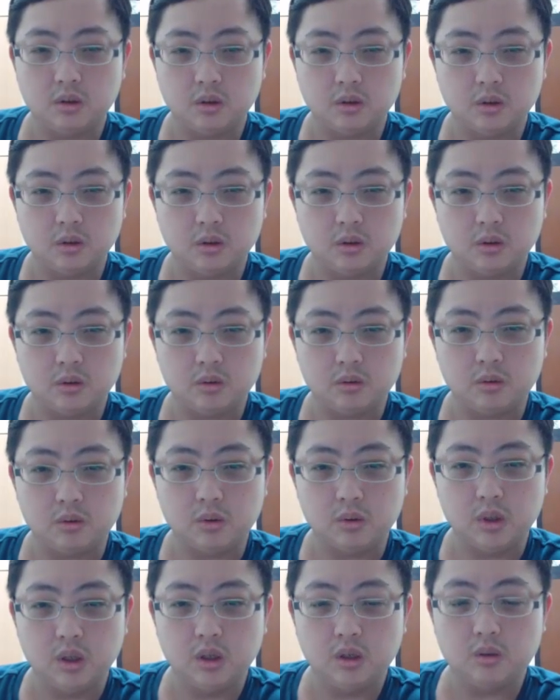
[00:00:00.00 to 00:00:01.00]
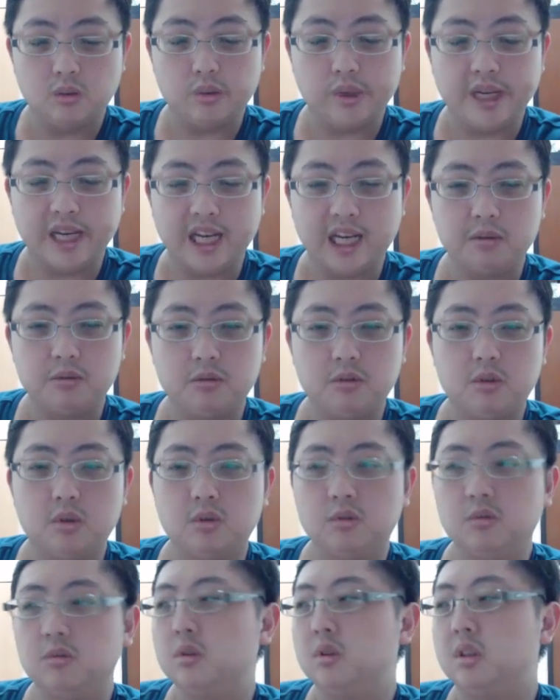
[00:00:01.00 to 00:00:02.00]
So we
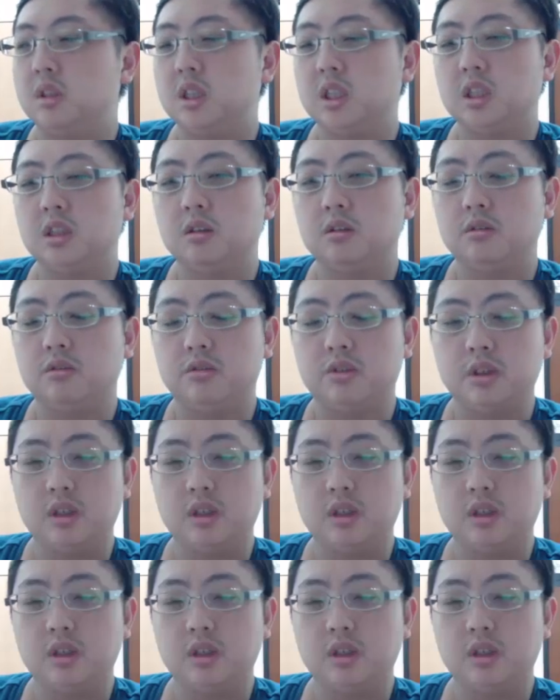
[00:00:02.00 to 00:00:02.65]
have to